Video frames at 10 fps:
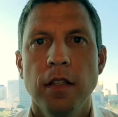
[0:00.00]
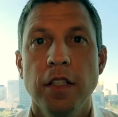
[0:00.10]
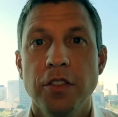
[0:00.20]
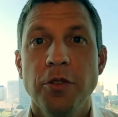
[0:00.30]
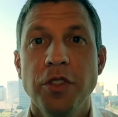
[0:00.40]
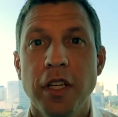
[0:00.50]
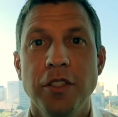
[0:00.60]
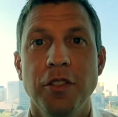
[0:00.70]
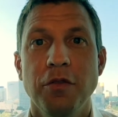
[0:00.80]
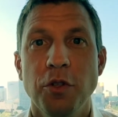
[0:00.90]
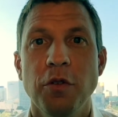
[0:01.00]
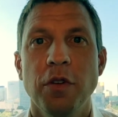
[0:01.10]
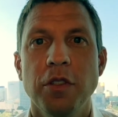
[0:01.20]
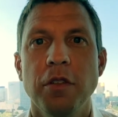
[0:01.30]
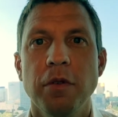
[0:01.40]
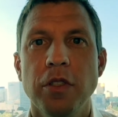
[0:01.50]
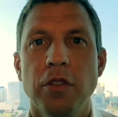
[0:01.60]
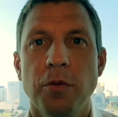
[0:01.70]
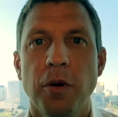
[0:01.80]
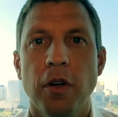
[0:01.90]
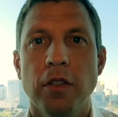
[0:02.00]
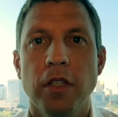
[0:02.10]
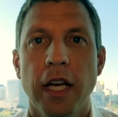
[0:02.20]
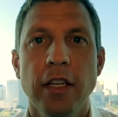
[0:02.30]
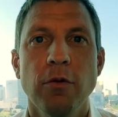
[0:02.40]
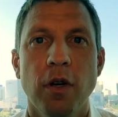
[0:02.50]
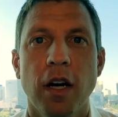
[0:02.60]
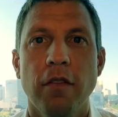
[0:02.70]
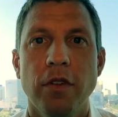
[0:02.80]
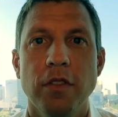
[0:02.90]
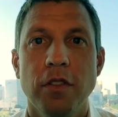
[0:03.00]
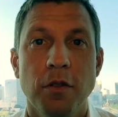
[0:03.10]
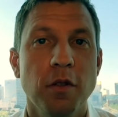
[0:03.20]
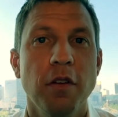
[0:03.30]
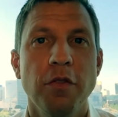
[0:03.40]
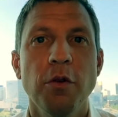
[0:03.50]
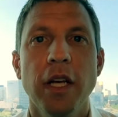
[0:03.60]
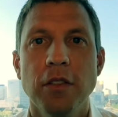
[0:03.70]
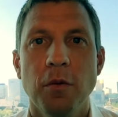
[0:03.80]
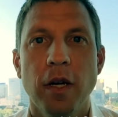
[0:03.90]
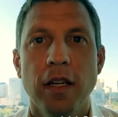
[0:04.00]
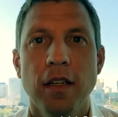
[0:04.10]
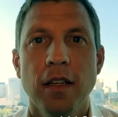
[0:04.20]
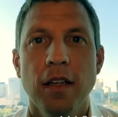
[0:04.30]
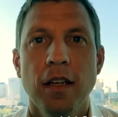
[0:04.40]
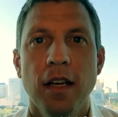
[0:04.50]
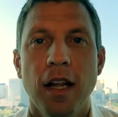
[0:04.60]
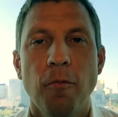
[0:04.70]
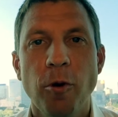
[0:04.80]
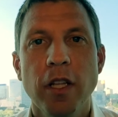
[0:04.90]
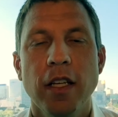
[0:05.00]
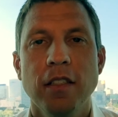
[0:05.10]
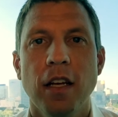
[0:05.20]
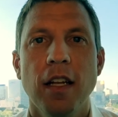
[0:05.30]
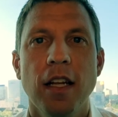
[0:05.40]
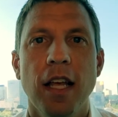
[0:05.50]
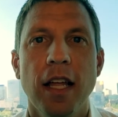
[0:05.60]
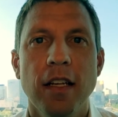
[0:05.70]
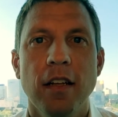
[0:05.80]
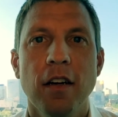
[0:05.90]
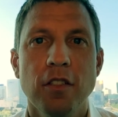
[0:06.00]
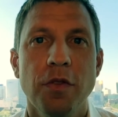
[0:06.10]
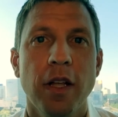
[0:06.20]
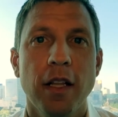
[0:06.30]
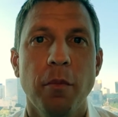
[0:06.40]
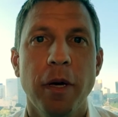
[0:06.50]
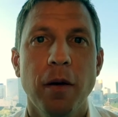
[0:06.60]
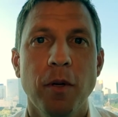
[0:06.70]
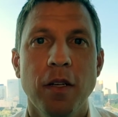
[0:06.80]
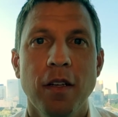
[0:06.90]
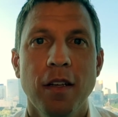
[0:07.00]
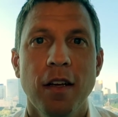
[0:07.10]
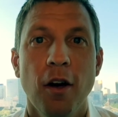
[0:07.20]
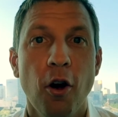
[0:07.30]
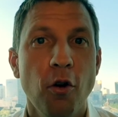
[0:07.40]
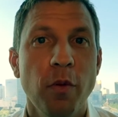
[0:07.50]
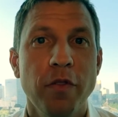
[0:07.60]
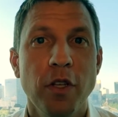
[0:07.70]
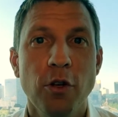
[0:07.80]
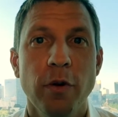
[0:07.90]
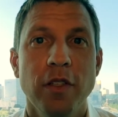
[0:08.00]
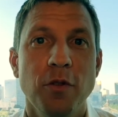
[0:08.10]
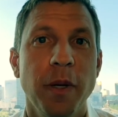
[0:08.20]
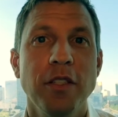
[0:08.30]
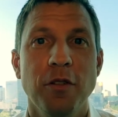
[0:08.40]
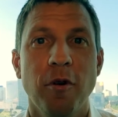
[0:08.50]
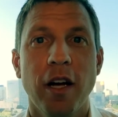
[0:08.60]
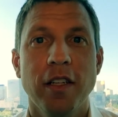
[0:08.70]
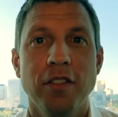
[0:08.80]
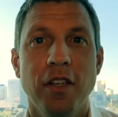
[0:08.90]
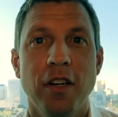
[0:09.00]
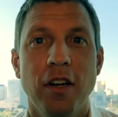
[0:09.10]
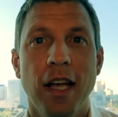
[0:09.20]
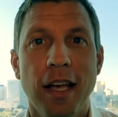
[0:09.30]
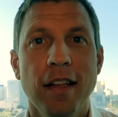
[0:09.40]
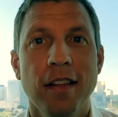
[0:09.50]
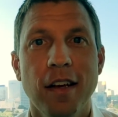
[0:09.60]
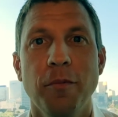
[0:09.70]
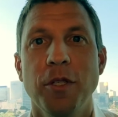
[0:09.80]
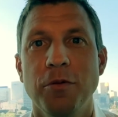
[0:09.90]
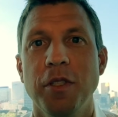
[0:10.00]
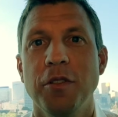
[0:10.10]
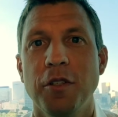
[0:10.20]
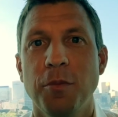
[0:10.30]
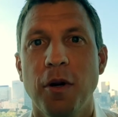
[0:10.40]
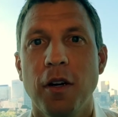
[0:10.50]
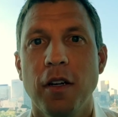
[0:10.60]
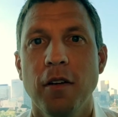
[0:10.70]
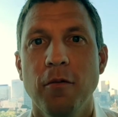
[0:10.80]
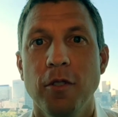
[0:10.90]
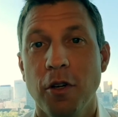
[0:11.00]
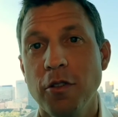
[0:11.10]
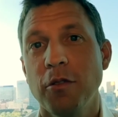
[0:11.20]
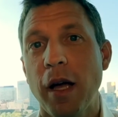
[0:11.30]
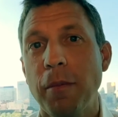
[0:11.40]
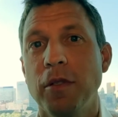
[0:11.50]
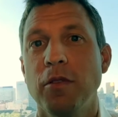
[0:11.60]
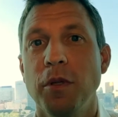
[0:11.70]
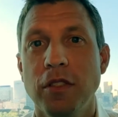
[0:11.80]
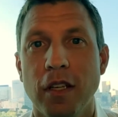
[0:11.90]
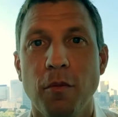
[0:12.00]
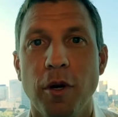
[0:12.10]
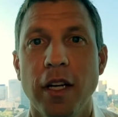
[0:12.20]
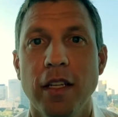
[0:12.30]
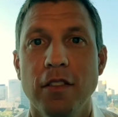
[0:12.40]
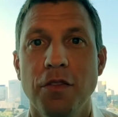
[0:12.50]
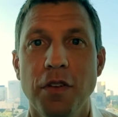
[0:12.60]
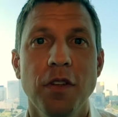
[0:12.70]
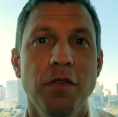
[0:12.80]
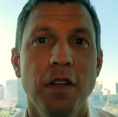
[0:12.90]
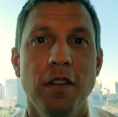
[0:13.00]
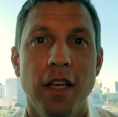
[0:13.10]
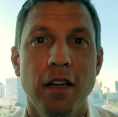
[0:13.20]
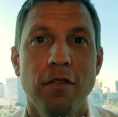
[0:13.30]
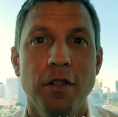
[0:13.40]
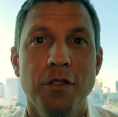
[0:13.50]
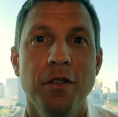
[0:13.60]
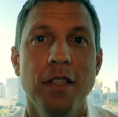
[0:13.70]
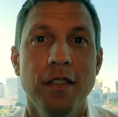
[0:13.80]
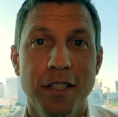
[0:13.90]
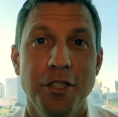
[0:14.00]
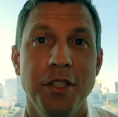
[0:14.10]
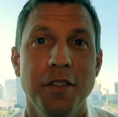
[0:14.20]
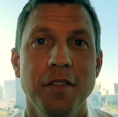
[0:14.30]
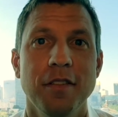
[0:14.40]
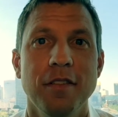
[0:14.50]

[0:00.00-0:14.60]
The Association of University Research Parks annual conference is only a few days away, and I'm really excited to heading to Huntsville, Alabama, home of the U.S. Space and Rocket Center and the Cummings Research Park, which also happens to be celebrating its 55th anniversary this year.